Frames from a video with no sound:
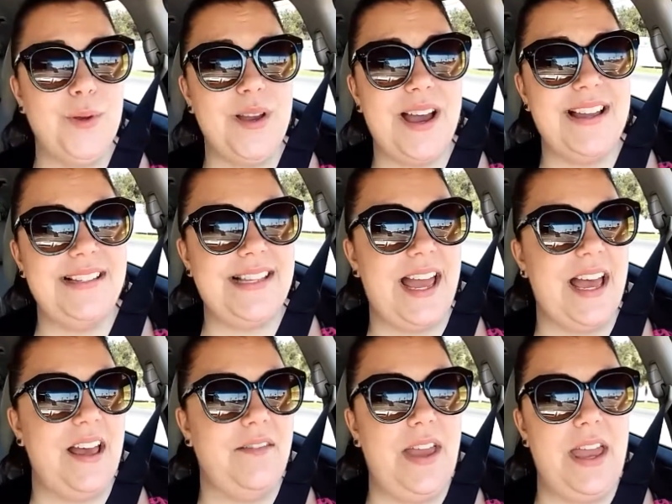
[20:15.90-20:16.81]
You guys
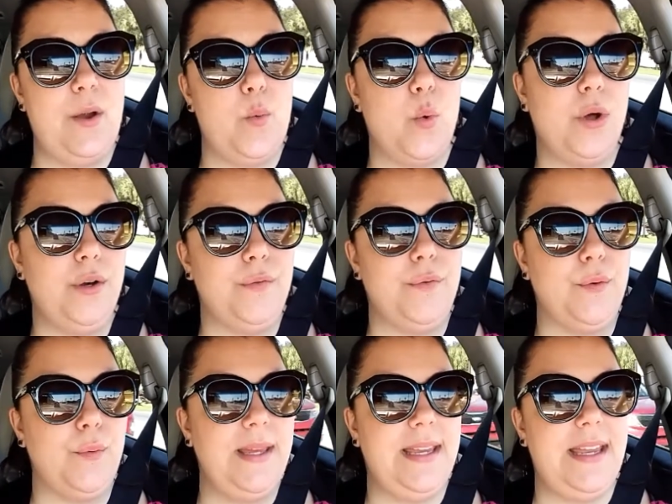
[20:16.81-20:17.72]
have a
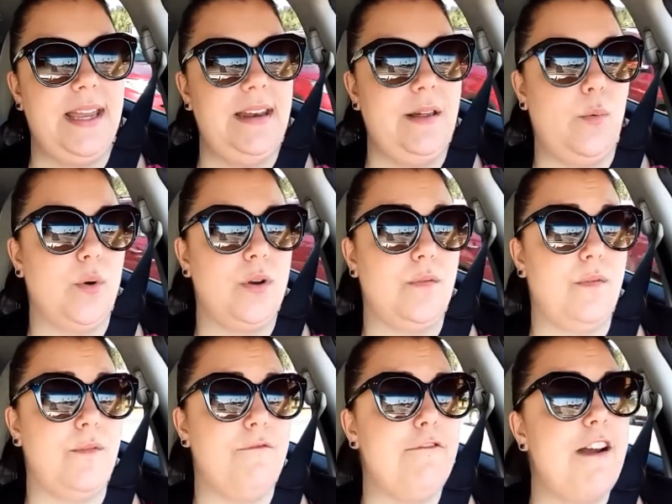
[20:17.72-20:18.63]
wonderful weekend, a
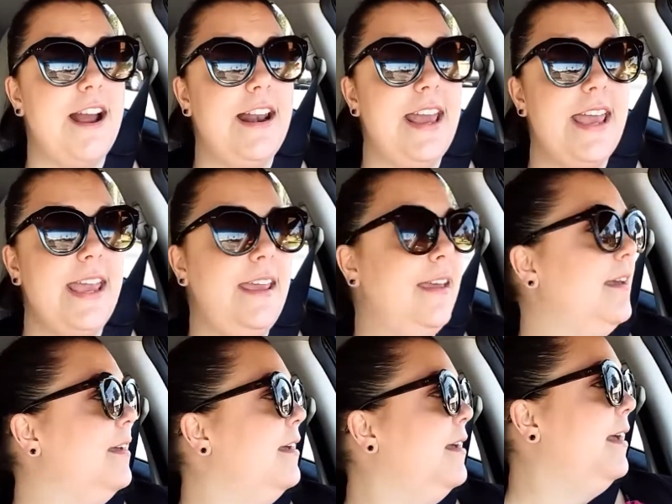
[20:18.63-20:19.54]
wonderful Friday,
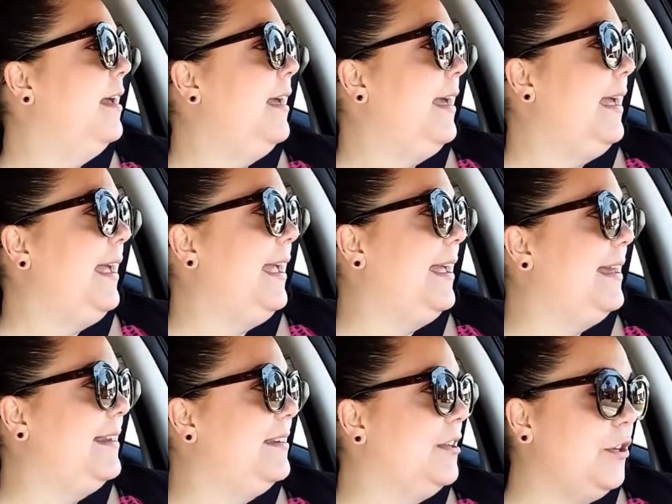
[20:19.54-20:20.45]

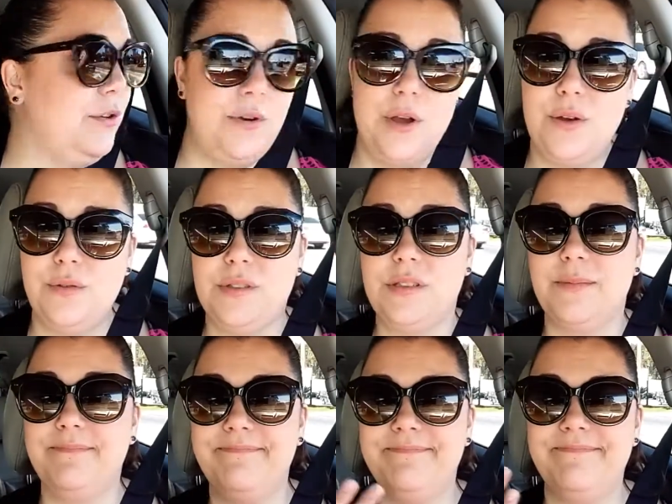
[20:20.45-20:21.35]
and who knows,
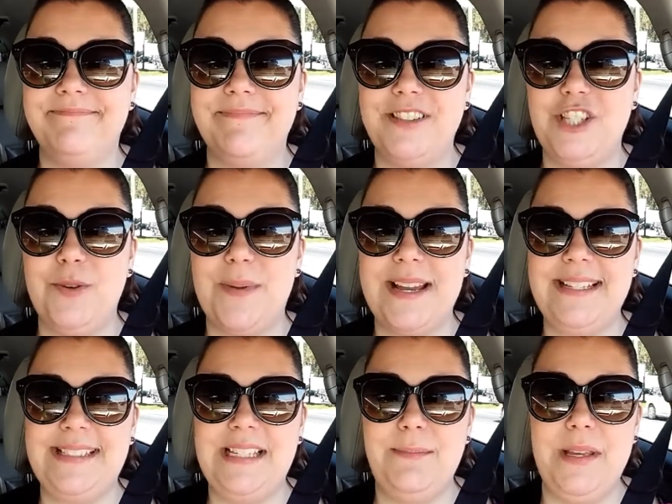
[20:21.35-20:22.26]
you
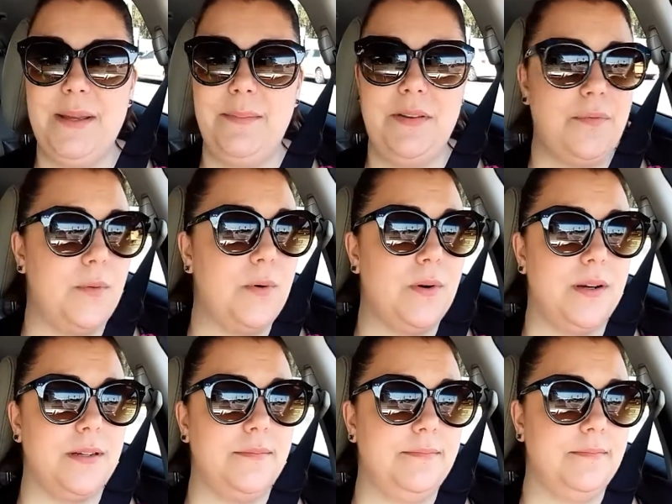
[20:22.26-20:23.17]
might see me
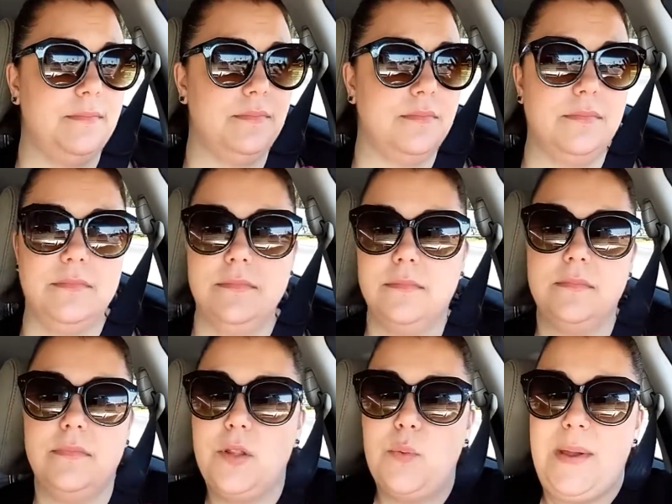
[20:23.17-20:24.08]
before
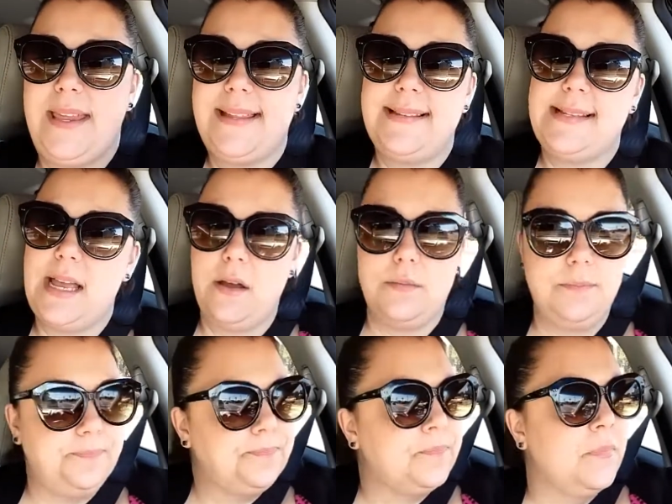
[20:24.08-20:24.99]
the weekend's out.
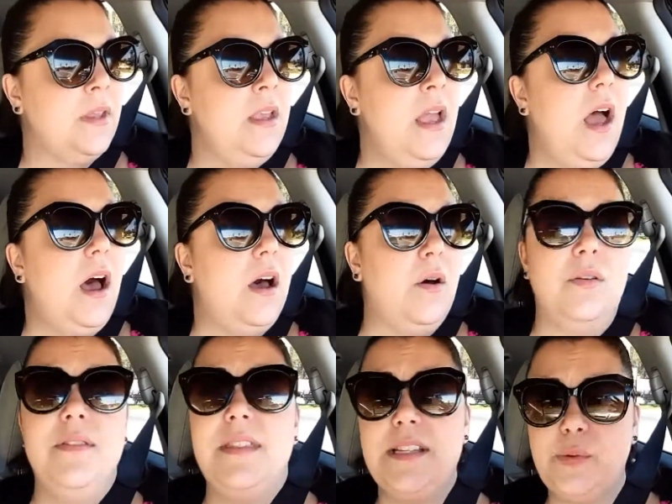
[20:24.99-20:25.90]

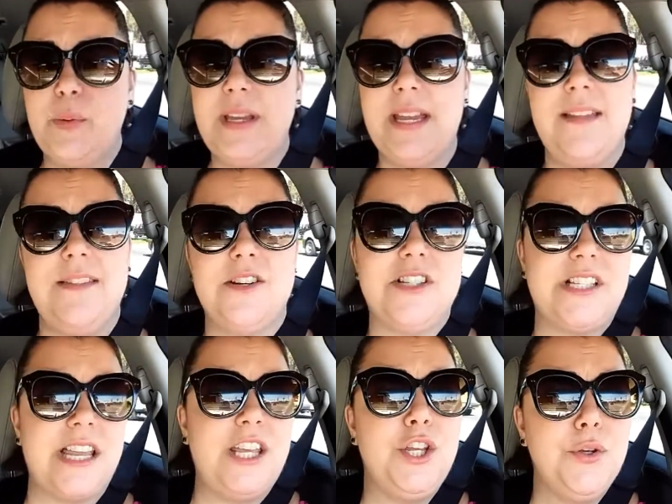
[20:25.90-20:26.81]
Oh, this weekend
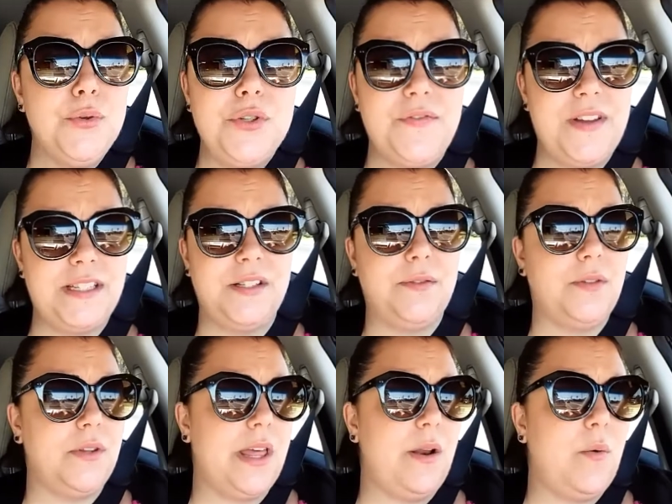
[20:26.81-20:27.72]
there's a huge
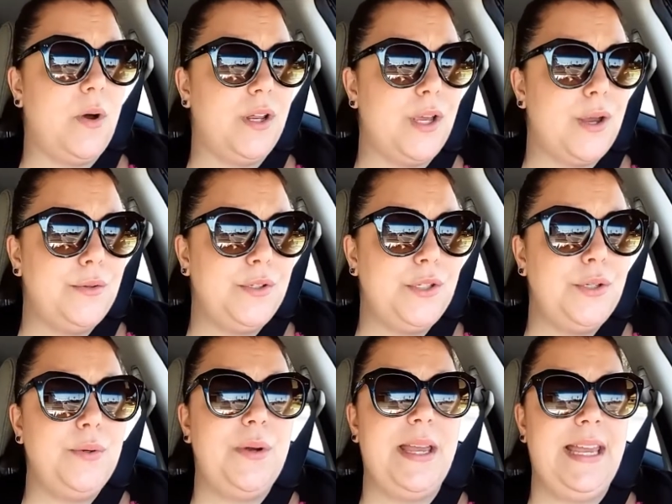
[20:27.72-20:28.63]
festival that I want to go
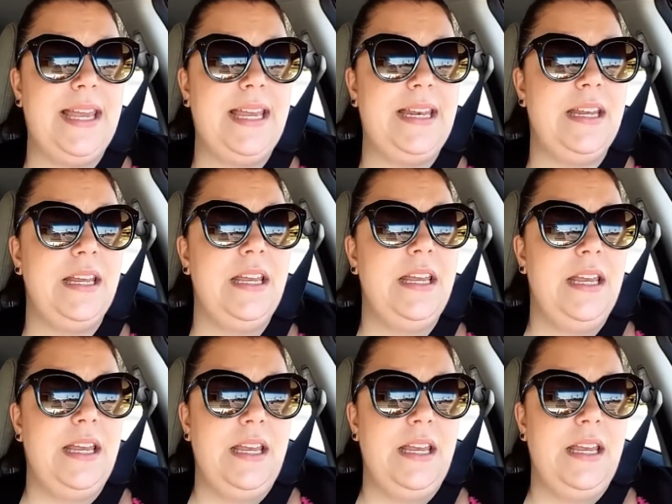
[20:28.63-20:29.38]
to, and